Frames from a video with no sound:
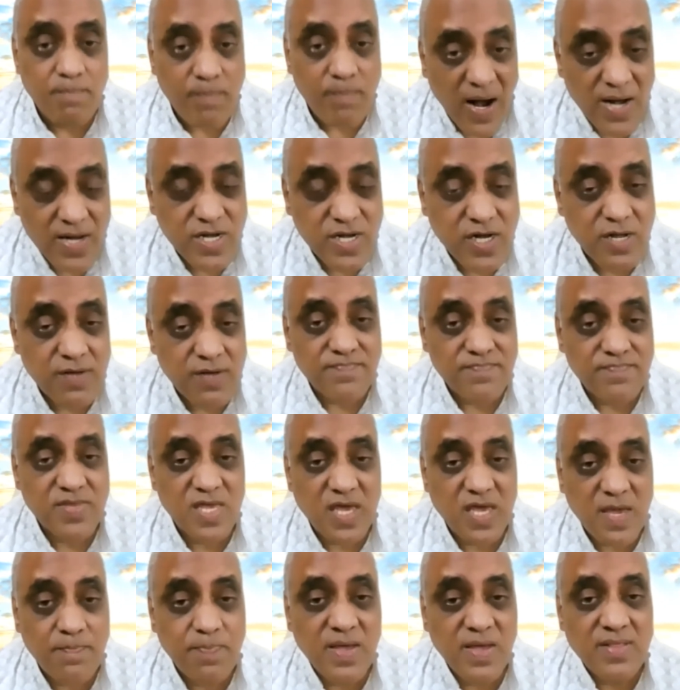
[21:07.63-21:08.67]
but
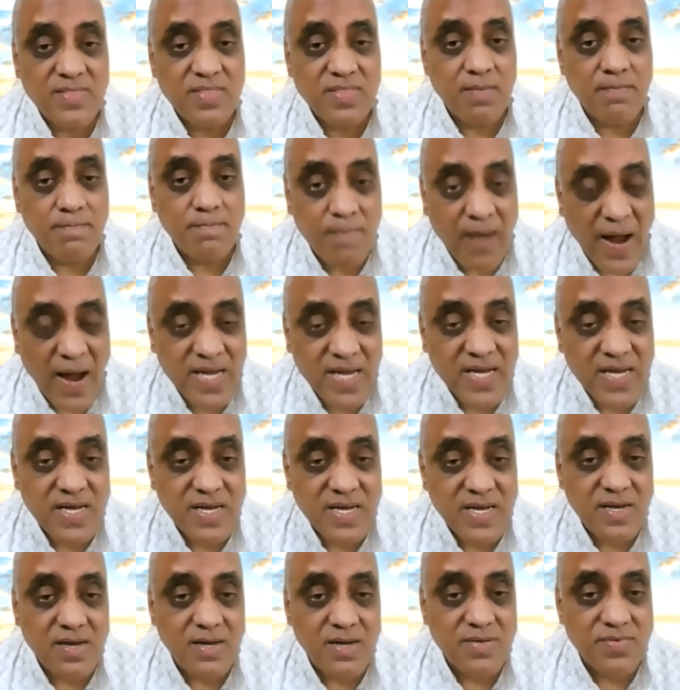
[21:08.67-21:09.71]
keeping the mind
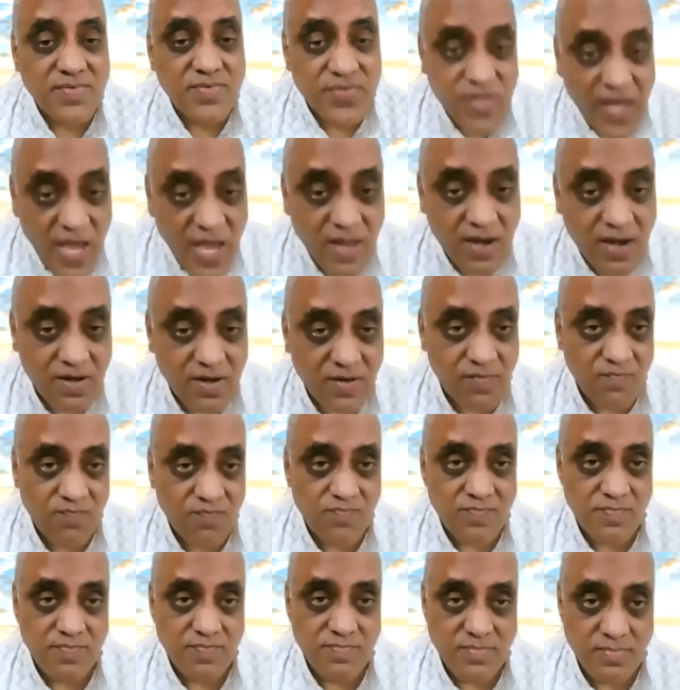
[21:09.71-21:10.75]
there.
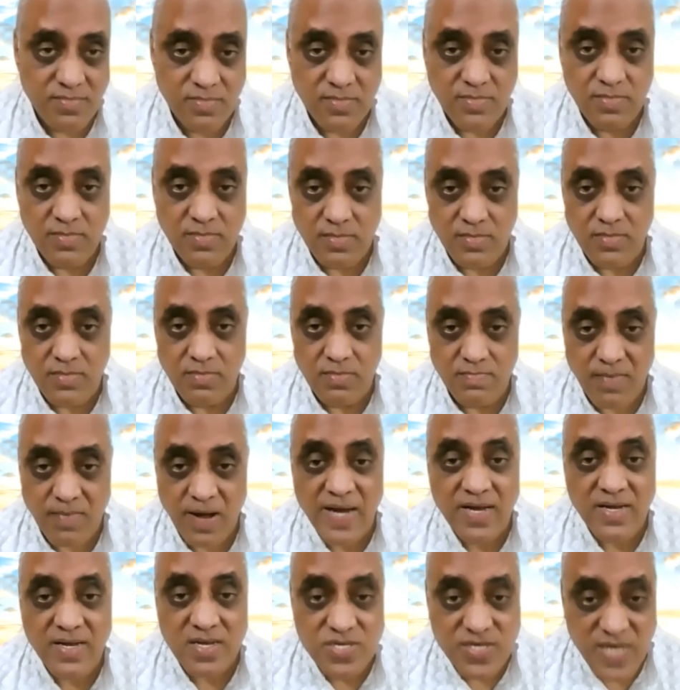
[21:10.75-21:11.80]

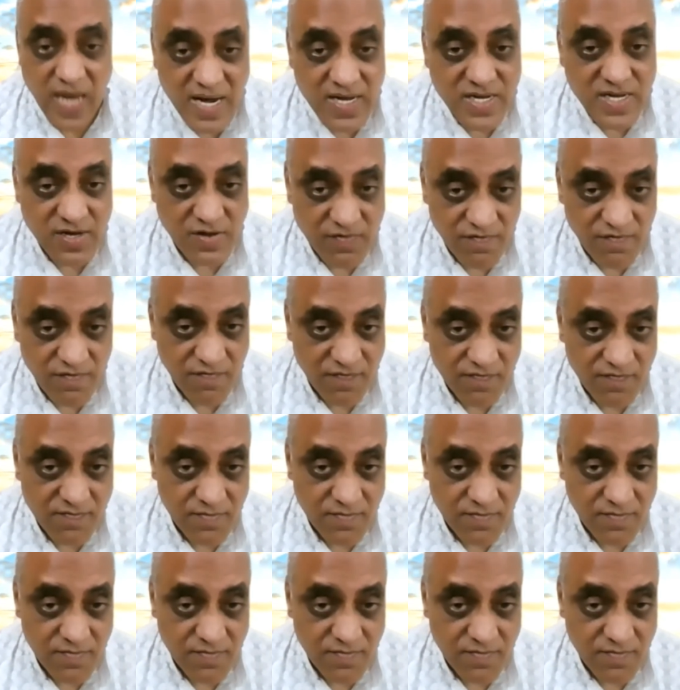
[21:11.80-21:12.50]
Mind is active.